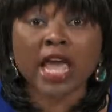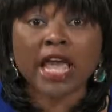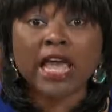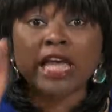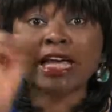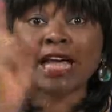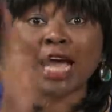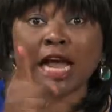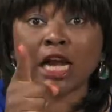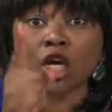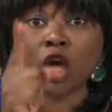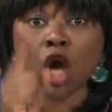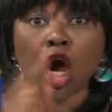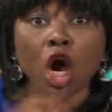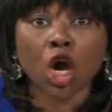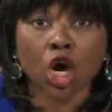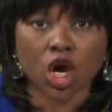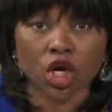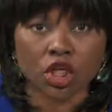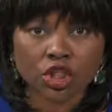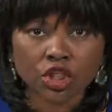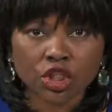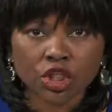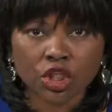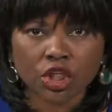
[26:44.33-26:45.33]
It cannot
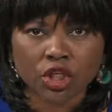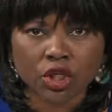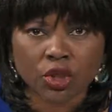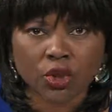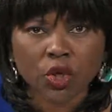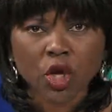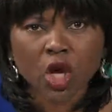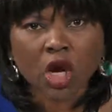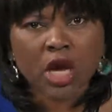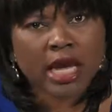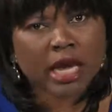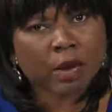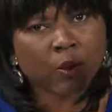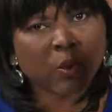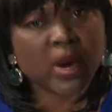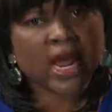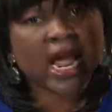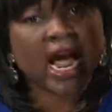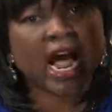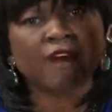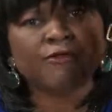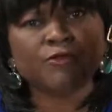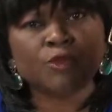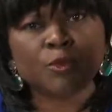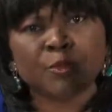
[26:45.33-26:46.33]
continue. It, we
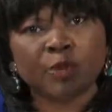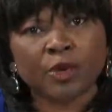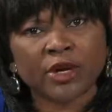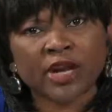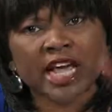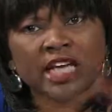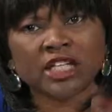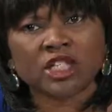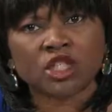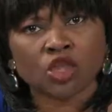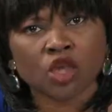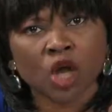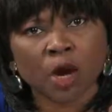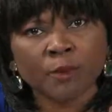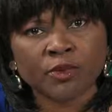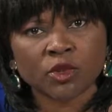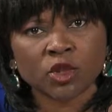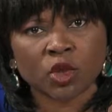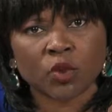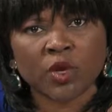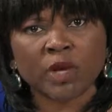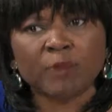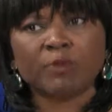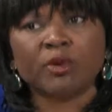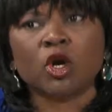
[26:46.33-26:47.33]
have to put a stop
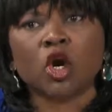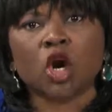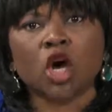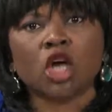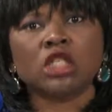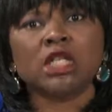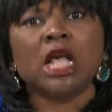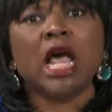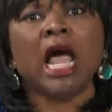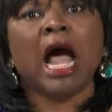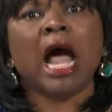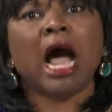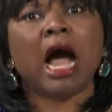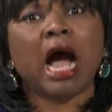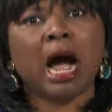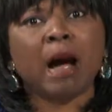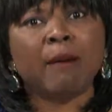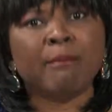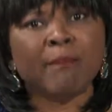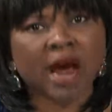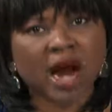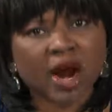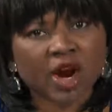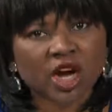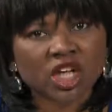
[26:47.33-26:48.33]
to it because our
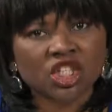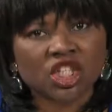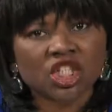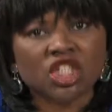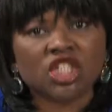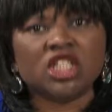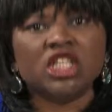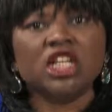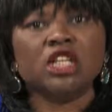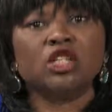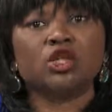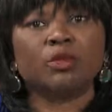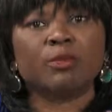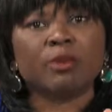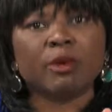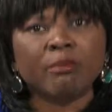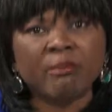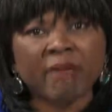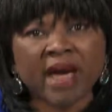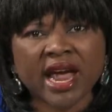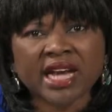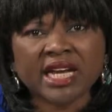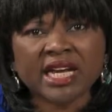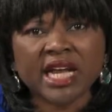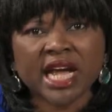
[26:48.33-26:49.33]
marriages need to be
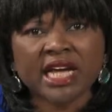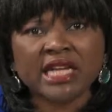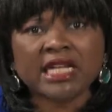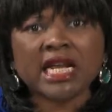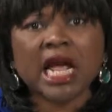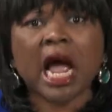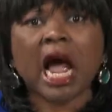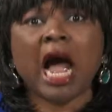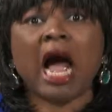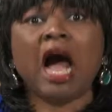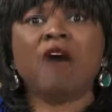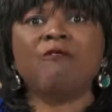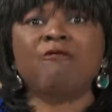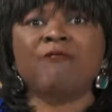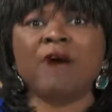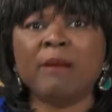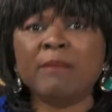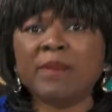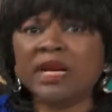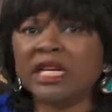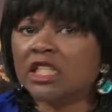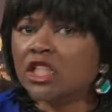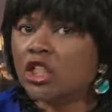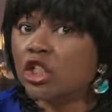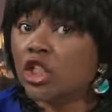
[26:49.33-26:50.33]
mended, our
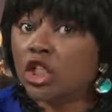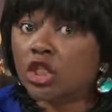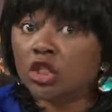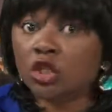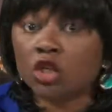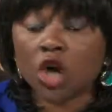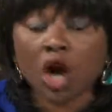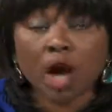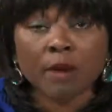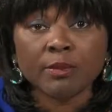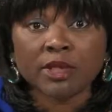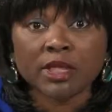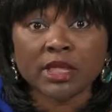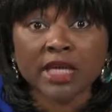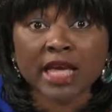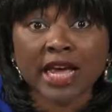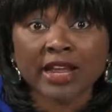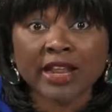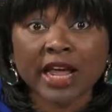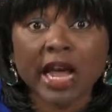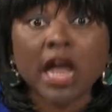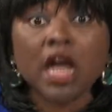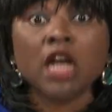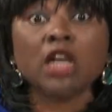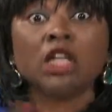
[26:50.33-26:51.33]
families need to come
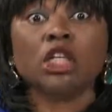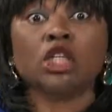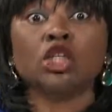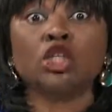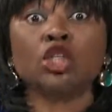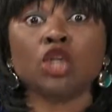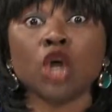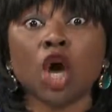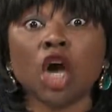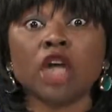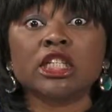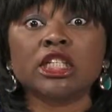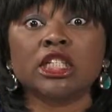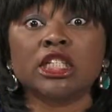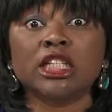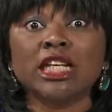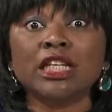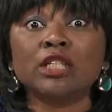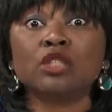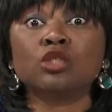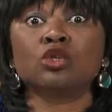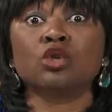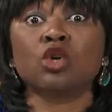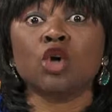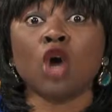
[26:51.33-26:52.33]
together, the church
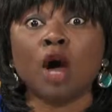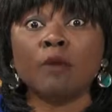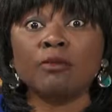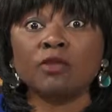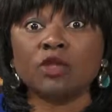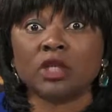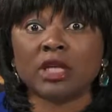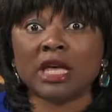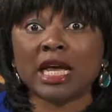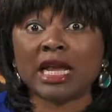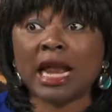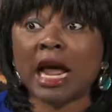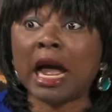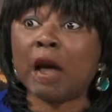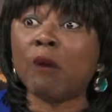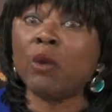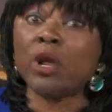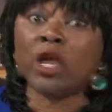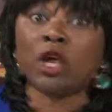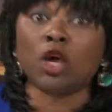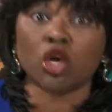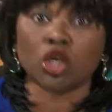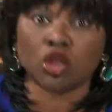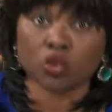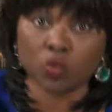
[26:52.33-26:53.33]
needs to come together
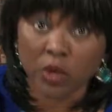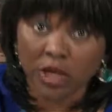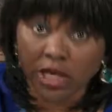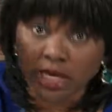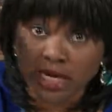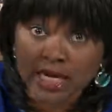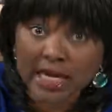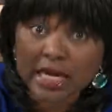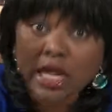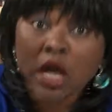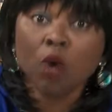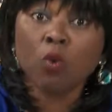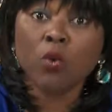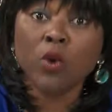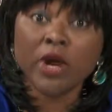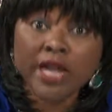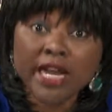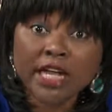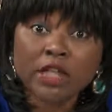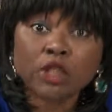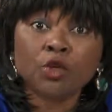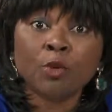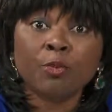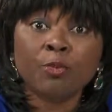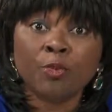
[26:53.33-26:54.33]
because we, we
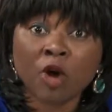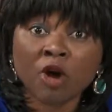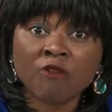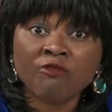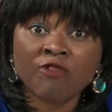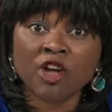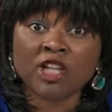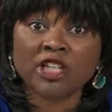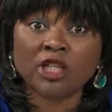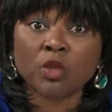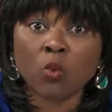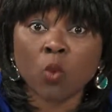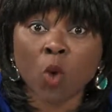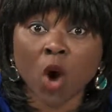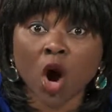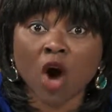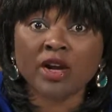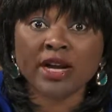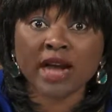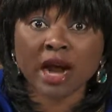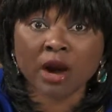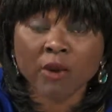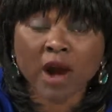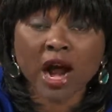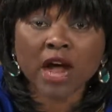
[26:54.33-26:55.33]
need to provoke the world
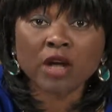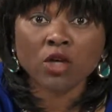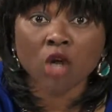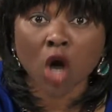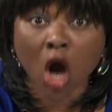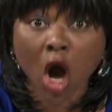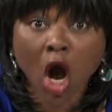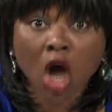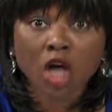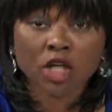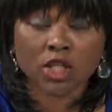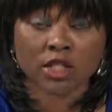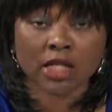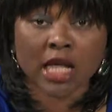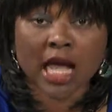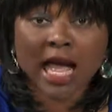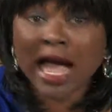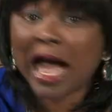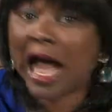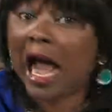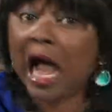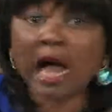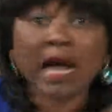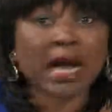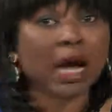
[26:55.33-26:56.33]
around us.
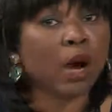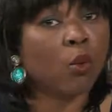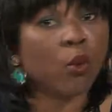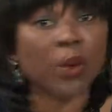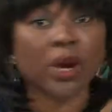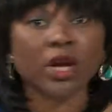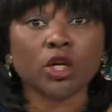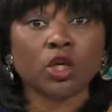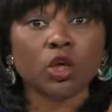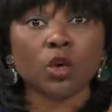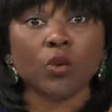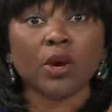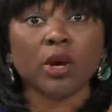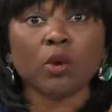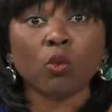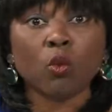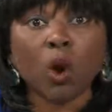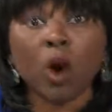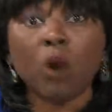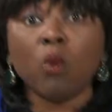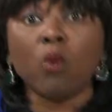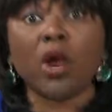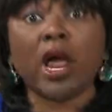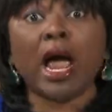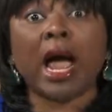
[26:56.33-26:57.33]
How can we do it
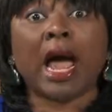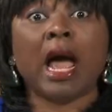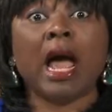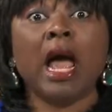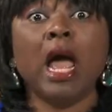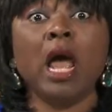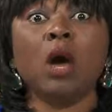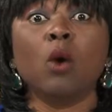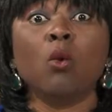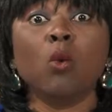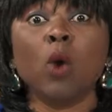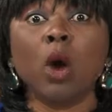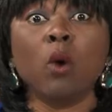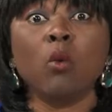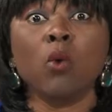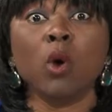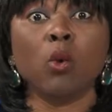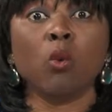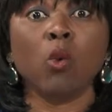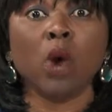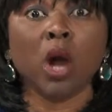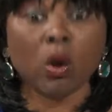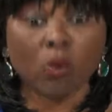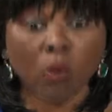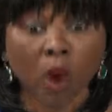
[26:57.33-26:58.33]
when we are when
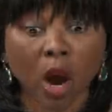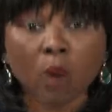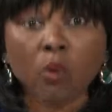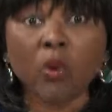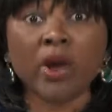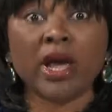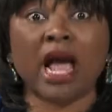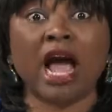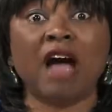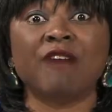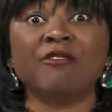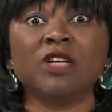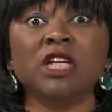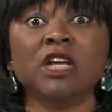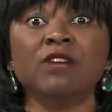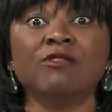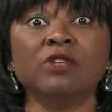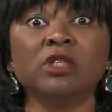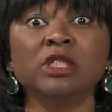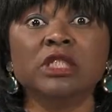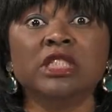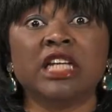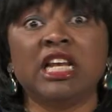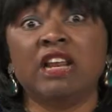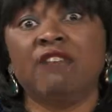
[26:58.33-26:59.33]
we, when we haven't
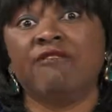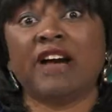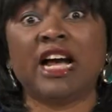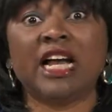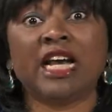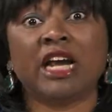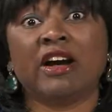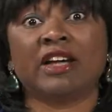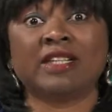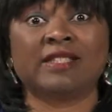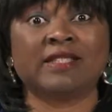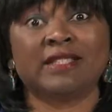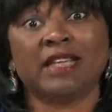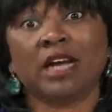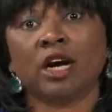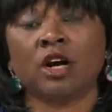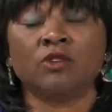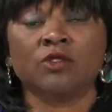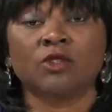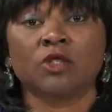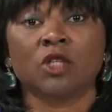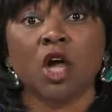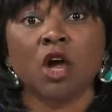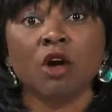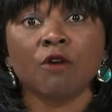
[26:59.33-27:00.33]
even delivered
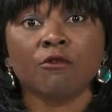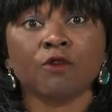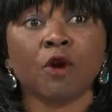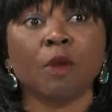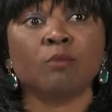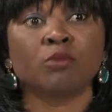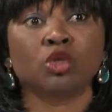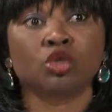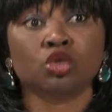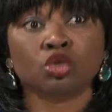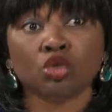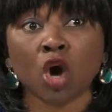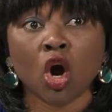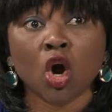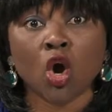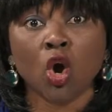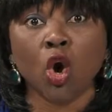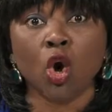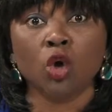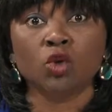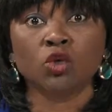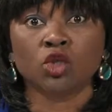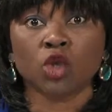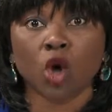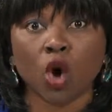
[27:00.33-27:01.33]
ourselves from
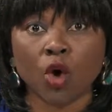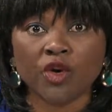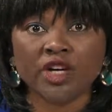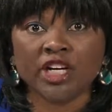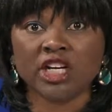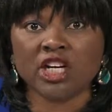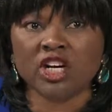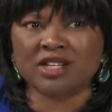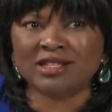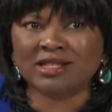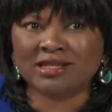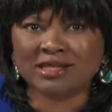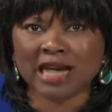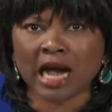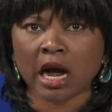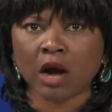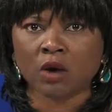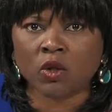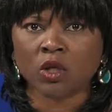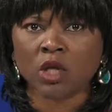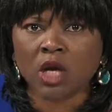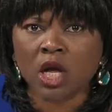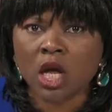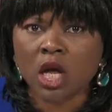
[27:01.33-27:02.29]
strongholds holding us down.